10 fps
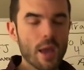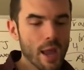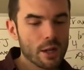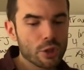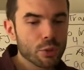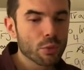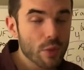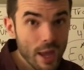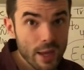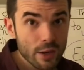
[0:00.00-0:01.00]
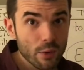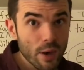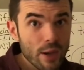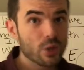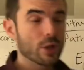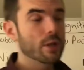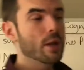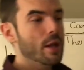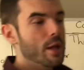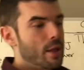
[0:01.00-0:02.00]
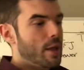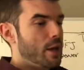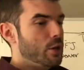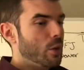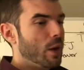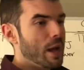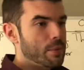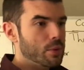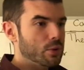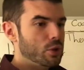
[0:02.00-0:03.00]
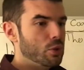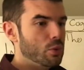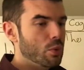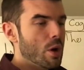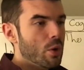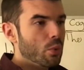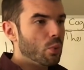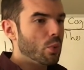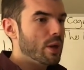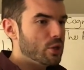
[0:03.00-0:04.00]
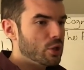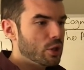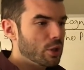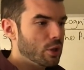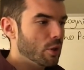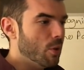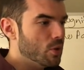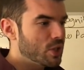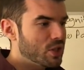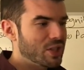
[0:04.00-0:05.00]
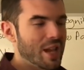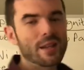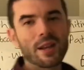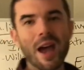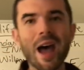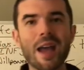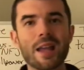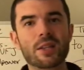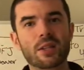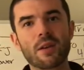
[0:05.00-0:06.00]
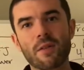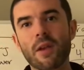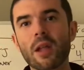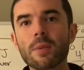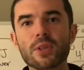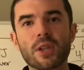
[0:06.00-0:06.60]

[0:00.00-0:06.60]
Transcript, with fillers: And it's through that integration that you are able to reach your most ascended, highest available